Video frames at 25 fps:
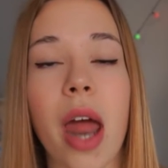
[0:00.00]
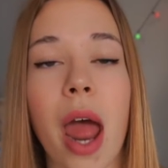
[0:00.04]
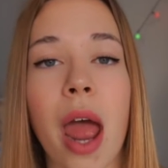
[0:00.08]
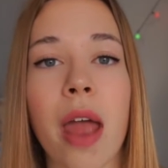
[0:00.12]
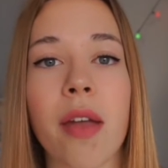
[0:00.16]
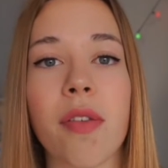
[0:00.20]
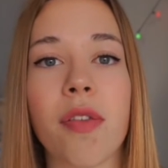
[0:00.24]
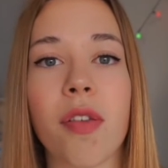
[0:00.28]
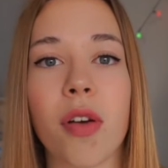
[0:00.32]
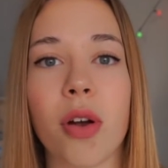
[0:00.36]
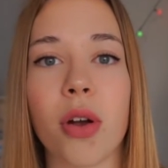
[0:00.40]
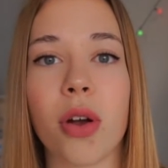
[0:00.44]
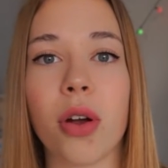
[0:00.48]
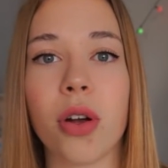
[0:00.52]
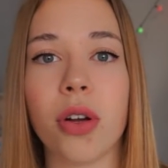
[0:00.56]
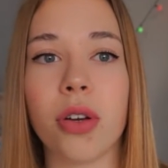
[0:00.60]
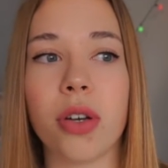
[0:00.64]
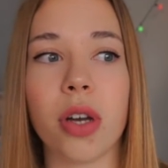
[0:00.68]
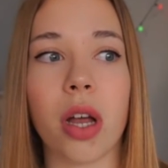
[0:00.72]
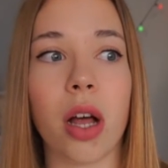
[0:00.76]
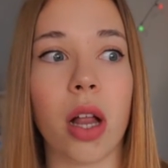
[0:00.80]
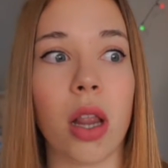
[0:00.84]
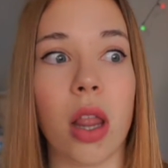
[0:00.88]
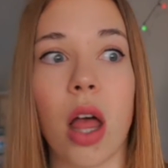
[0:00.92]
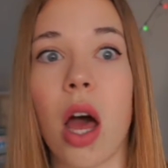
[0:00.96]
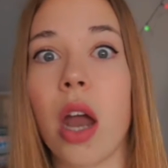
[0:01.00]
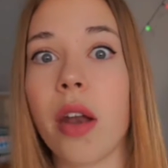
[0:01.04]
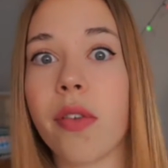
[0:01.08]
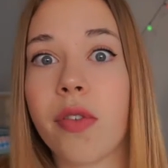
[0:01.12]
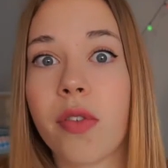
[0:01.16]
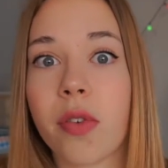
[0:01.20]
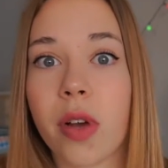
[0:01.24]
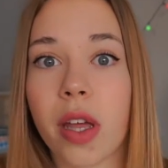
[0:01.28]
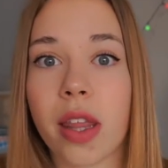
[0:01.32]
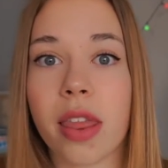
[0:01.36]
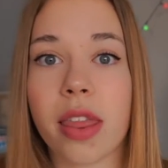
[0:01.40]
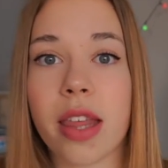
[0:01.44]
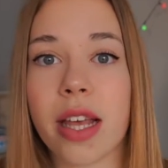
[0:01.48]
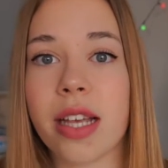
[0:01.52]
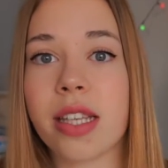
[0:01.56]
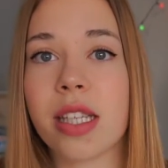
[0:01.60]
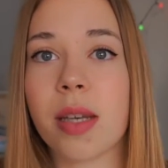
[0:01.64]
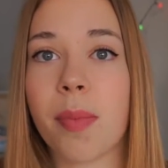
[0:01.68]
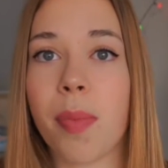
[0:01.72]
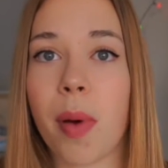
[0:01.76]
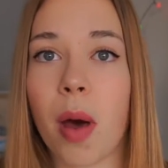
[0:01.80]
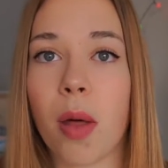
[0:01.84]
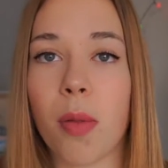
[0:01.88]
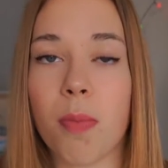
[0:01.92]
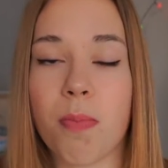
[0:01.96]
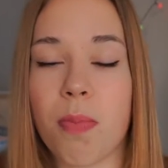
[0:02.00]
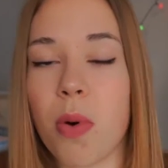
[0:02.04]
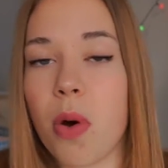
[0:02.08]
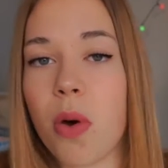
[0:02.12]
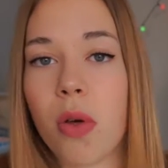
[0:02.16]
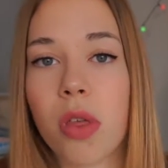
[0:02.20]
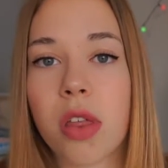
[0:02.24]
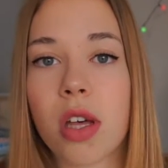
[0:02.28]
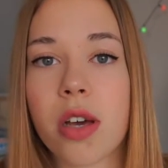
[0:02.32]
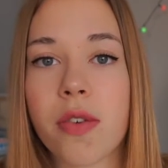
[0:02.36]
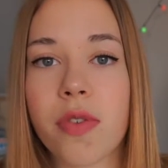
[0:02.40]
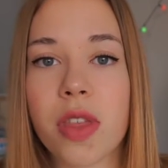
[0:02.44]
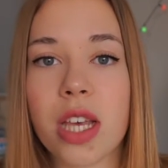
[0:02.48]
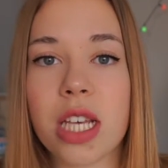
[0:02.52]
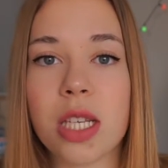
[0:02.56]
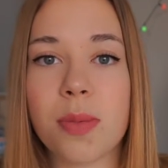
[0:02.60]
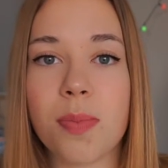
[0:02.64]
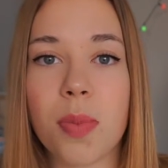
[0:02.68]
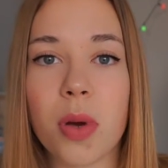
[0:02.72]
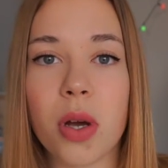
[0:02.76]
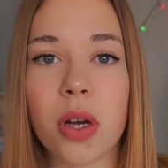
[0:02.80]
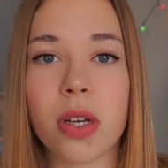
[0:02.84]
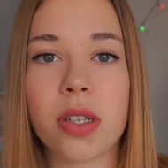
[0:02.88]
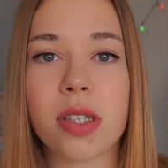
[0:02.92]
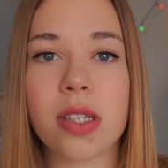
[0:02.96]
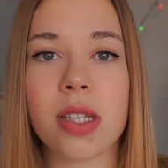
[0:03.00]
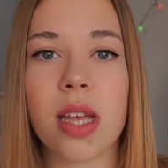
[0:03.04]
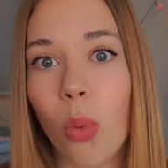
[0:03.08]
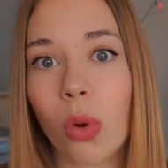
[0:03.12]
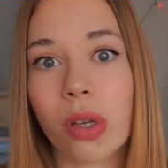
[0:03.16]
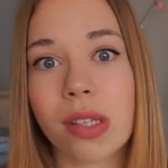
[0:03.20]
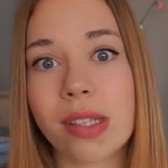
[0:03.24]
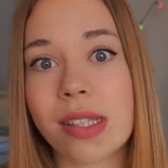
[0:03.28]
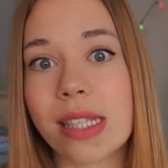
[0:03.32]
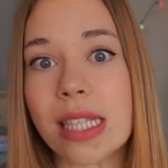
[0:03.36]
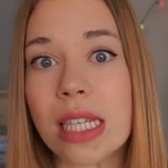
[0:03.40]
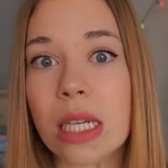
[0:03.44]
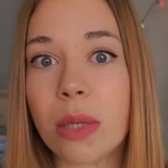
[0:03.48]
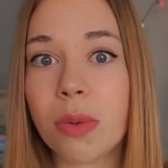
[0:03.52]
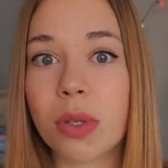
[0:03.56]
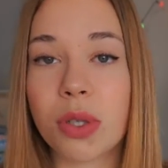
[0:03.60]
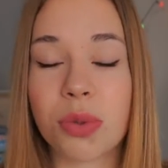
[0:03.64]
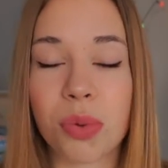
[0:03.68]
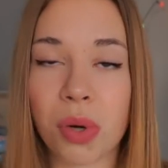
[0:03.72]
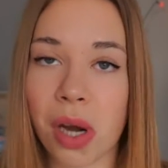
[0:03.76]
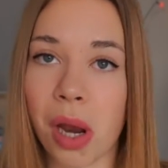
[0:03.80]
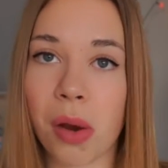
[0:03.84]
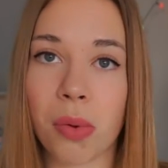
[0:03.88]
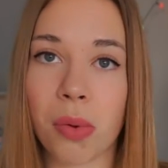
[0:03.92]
I've heard a lot of great things about both of these books. We'll see which one